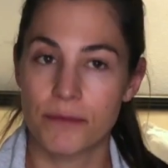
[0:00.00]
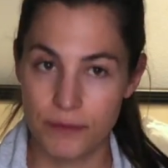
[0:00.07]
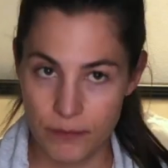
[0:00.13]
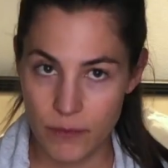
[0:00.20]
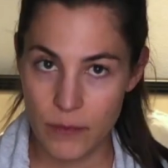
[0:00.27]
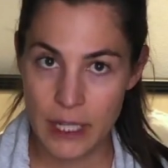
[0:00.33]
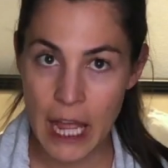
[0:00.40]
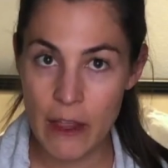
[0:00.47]

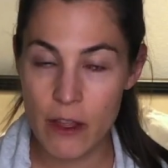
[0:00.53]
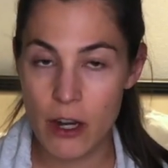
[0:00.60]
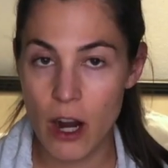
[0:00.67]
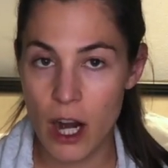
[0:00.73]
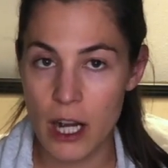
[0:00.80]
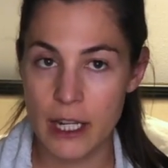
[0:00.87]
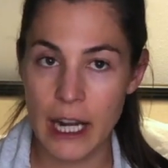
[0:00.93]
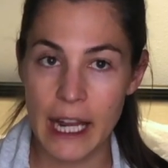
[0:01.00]
Now there
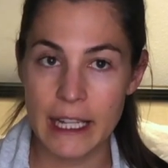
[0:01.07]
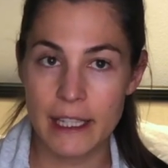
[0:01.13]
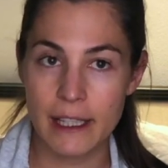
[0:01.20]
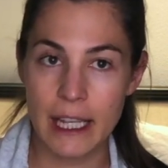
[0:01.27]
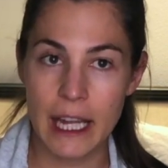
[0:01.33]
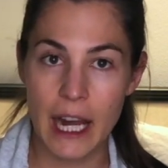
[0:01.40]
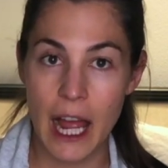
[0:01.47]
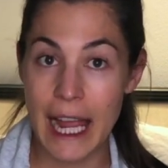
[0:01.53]
are nights
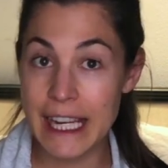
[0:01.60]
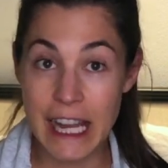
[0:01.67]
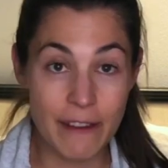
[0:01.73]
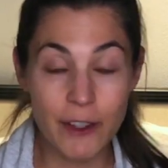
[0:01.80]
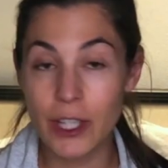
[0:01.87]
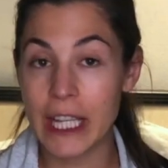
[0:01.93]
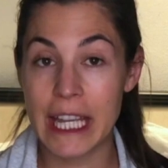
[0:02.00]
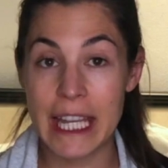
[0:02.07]
that I
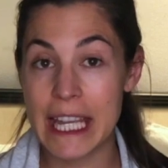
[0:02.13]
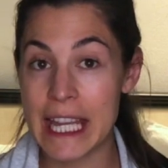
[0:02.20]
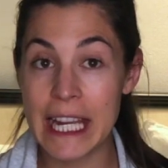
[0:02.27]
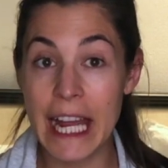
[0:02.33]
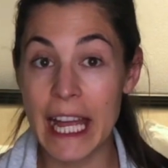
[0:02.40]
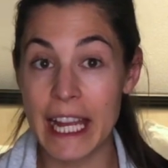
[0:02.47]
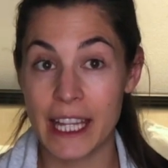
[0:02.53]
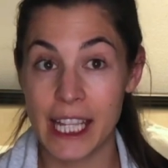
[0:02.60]
definitely eat
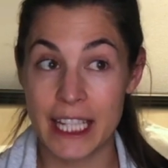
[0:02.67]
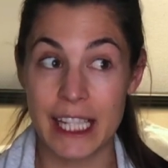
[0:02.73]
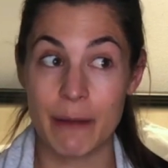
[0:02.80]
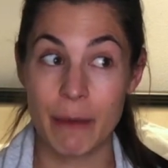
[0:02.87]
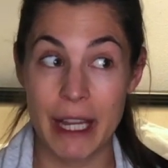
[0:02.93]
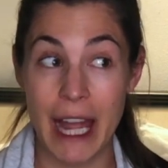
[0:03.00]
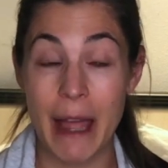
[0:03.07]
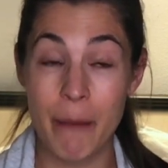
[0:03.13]
it because I'm
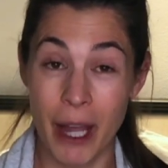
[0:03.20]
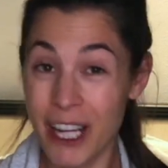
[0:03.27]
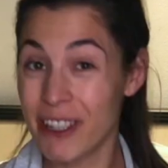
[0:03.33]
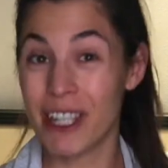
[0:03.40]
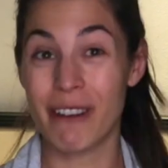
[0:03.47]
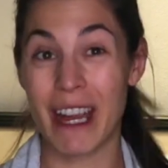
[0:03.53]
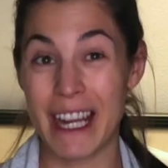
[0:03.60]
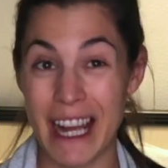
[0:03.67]
like, I'm
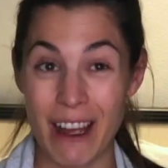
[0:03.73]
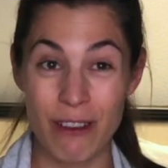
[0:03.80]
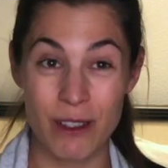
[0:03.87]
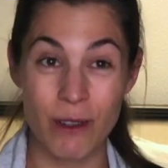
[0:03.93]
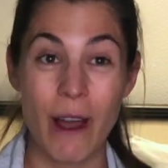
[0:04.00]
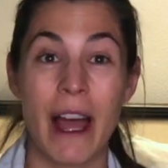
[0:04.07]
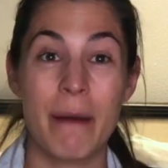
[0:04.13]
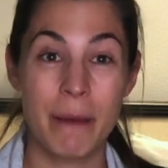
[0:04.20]
hungry right now,
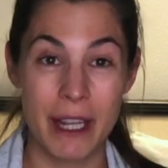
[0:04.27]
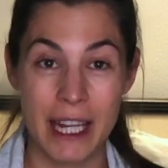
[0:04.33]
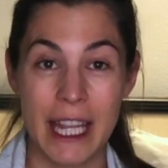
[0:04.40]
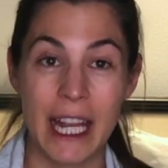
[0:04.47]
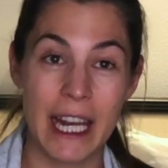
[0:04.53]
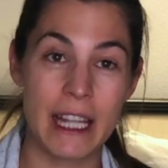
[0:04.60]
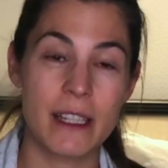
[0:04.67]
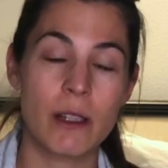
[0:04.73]
so I'm gonna
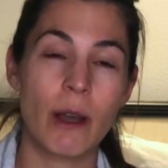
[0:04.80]
eat it.